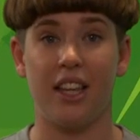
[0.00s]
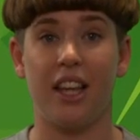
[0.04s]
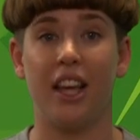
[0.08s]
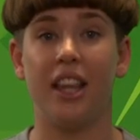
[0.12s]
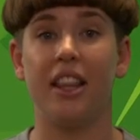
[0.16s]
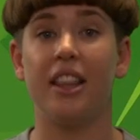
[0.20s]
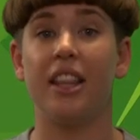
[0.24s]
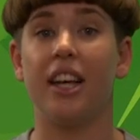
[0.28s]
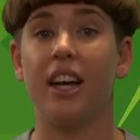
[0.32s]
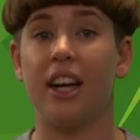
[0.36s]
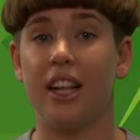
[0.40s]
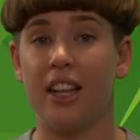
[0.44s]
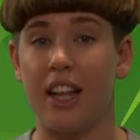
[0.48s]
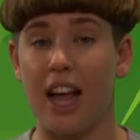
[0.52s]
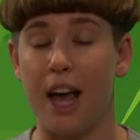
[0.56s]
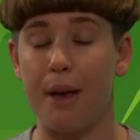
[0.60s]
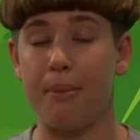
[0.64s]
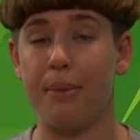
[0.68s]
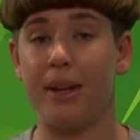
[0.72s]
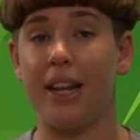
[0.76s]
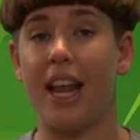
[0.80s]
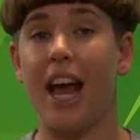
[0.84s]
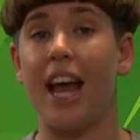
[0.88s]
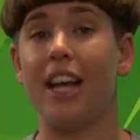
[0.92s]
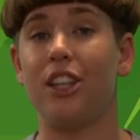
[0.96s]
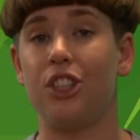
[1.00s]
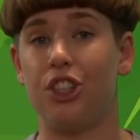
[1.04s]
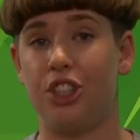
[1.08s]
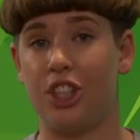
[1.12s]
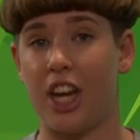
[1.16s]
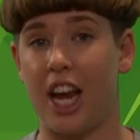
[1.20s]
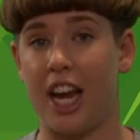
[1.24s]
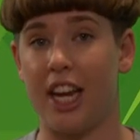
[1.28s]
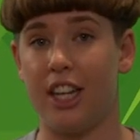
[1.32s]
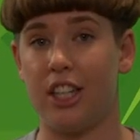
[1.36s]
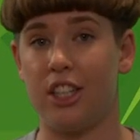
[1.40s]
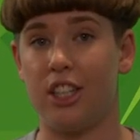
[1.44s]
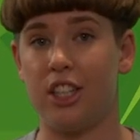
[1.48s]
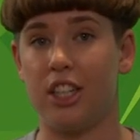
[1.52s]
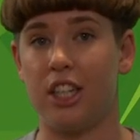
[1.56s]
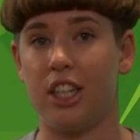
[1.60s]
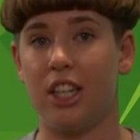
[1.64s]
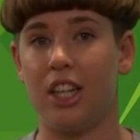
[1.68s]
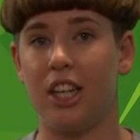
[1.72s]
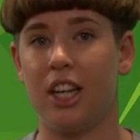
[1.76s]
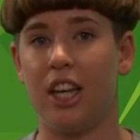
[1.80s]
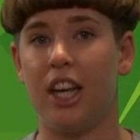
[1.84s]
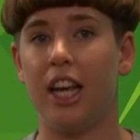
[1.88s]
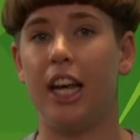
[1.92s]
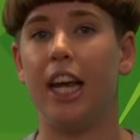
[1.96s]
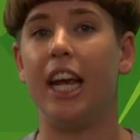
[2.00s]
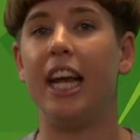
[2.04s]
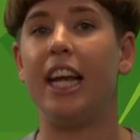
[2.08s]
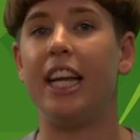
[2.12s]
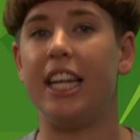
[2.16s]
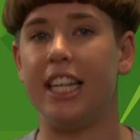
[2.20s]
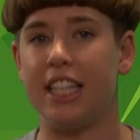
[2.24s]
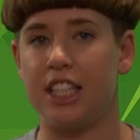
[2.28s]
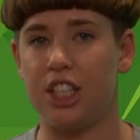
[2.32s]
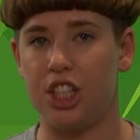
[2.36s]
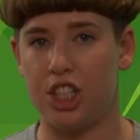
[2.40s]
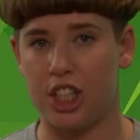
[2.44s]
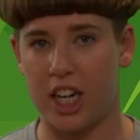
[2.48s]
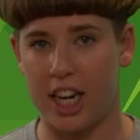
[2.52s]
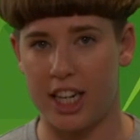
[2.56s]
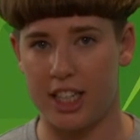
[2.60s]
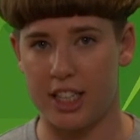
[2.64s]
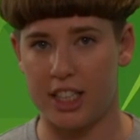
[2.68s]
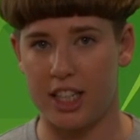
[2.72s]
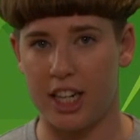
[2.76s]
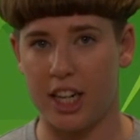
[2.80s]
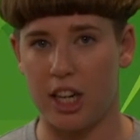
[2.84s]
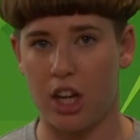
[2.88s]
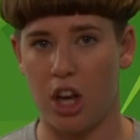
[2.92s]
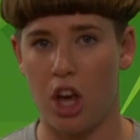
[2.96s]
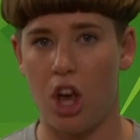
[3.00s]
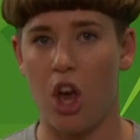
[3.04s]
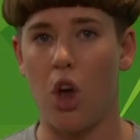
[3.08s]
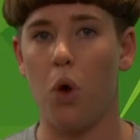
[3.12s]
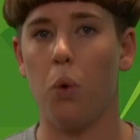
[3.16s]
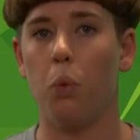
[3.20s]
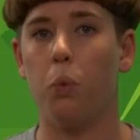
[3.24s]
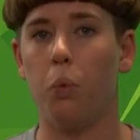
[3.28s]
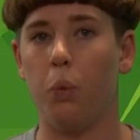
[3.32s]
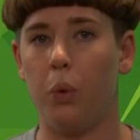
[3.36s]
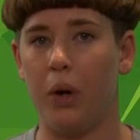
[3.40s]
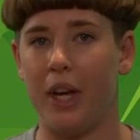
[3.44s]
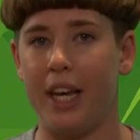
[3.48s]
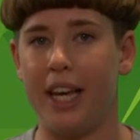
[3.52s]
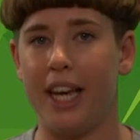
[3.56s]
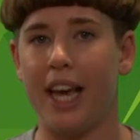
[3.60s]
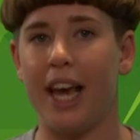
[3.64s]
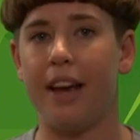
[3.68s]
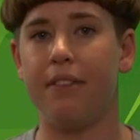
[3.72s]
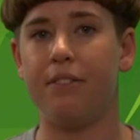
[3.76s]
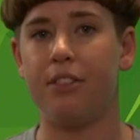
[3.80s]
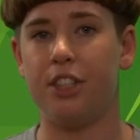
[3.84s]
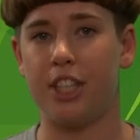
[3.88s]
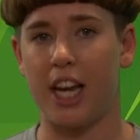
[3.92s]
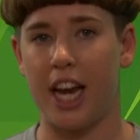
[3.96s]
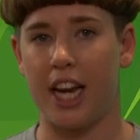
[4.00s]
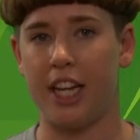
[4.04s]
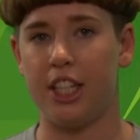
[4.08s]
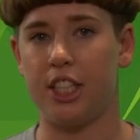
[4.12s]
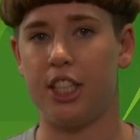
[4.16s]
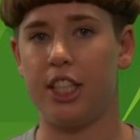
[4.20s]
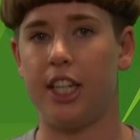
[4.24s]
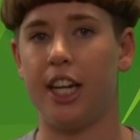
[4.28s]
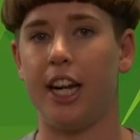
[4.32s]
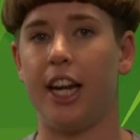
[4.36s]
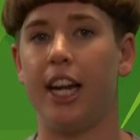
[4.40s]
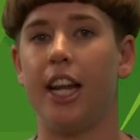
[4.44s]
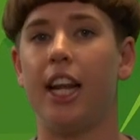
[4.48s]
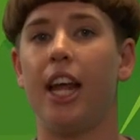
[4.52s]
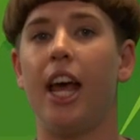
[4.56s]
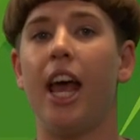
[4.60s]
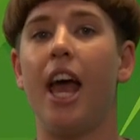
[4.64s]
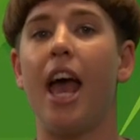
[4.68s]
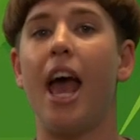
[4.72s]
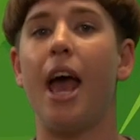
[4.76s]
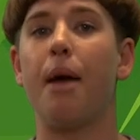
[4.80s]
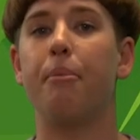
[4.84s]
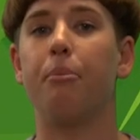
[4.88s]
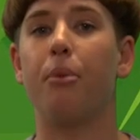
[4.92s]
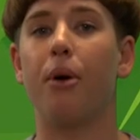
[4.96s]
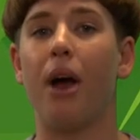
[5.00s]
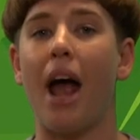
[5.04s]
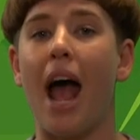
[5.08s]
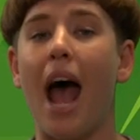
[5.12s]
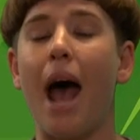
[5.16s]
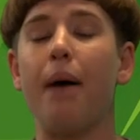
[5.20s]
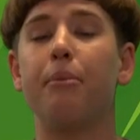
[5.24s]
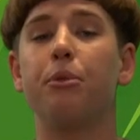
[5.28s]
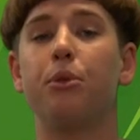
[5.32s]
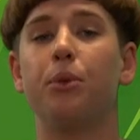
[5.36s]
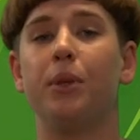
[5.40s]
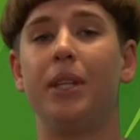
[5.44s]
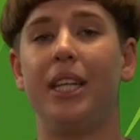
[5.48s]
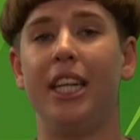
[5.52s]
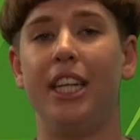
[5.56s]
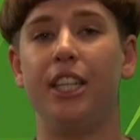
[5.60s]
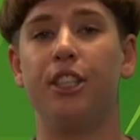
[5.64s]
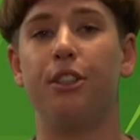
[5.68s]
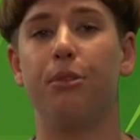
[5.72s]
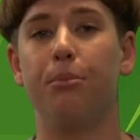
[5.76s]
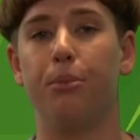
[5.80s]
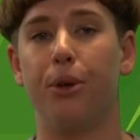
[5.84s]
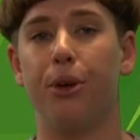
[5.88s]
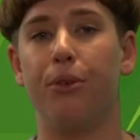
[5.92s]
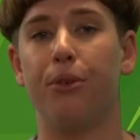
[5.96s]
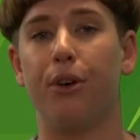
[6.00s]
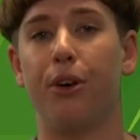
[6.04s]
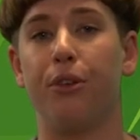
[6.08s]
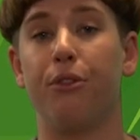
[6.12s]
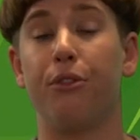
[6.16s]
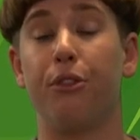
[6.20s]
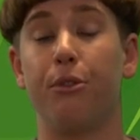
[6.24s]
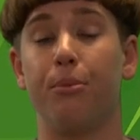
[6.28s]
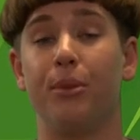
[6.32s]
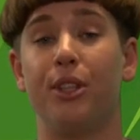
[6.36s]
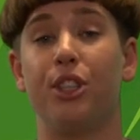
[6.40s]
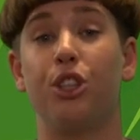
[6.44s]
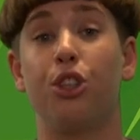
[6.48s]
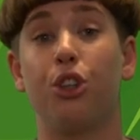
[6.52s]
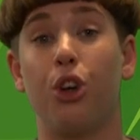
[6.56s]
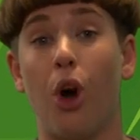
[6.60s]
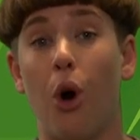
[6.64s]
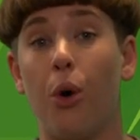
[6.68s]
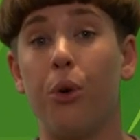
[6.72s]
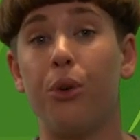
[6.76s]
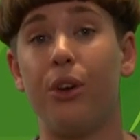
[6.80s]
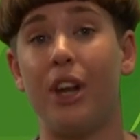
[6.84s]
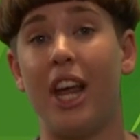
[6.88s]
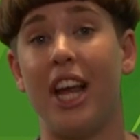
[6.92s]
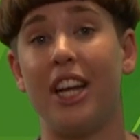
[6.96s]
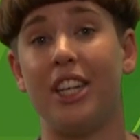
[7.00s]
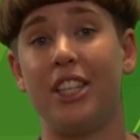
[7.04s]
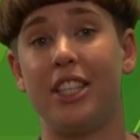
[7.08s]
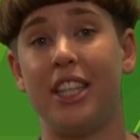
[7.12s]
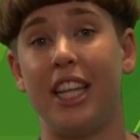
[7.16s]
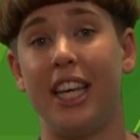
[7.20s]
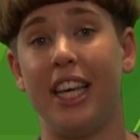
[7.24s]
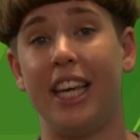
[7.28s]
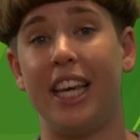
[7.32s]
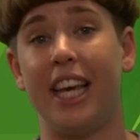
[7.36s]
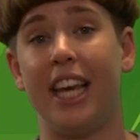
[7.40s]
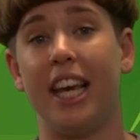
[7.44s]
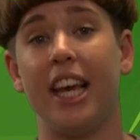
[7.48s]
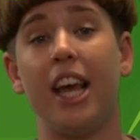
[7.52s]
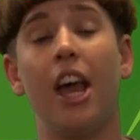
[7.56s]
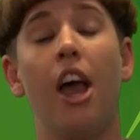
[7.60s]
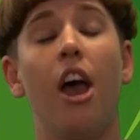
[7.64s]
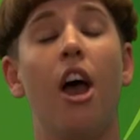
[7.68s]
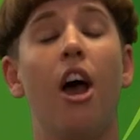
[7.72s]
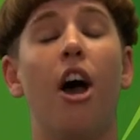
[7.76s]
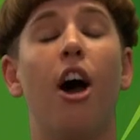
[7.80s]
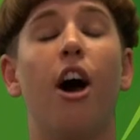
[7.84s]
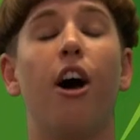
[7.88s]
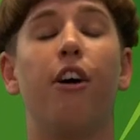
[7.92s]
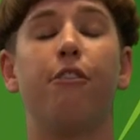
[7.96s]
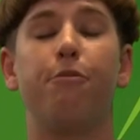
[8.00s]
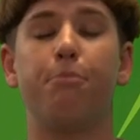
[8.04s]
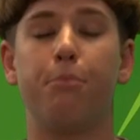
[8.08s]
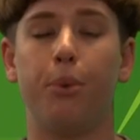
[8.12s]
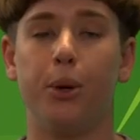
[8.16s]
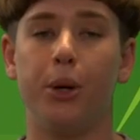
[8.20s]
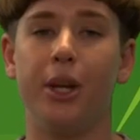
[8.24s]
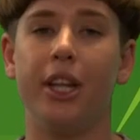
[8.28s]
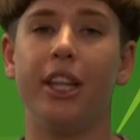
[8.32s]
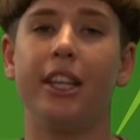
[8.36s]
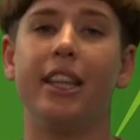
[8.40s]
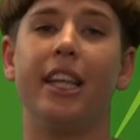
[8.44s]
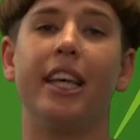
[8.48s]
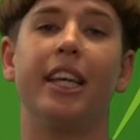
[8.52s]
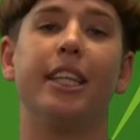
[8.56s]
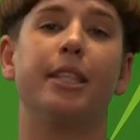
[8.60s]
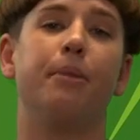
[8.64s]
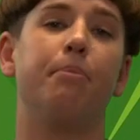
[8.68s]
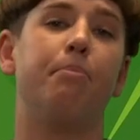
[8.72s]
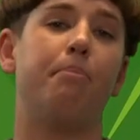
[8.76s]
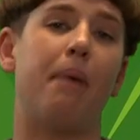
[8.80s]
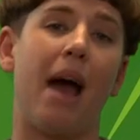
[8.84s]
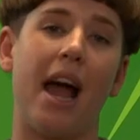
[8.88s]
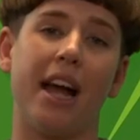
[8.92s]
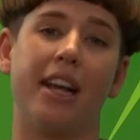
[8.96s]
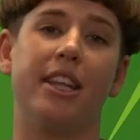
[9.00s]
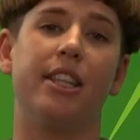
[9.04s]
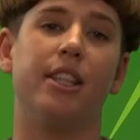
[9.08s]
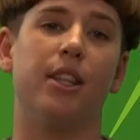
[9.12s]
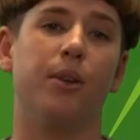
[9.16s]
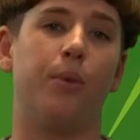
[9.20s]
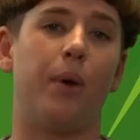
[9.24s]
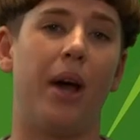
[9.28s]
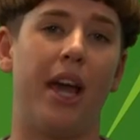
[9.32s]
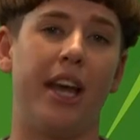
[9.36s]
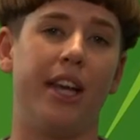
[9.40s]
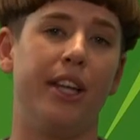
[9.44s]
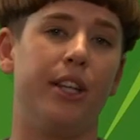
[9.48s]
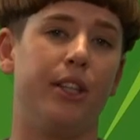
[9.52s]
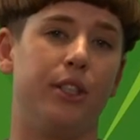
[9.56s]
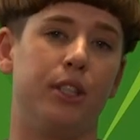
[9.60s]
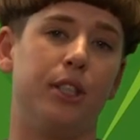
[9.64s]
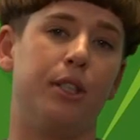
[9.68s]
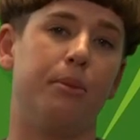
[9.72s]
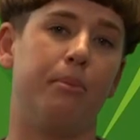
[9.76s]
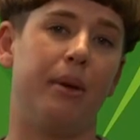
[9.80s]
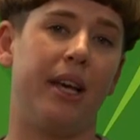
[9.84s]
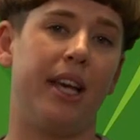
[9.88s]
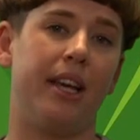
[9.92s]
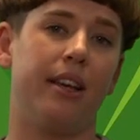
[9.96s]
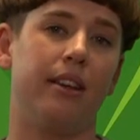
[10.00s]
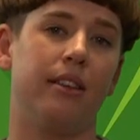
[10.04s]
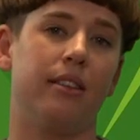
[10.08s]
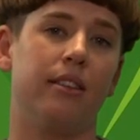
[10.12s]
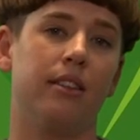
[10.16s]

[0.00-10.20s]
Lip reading: the climate has changed. It is changing. We have changed it. And perhaps we need to move on from this golden age thinking of putting things back to the way it used to be.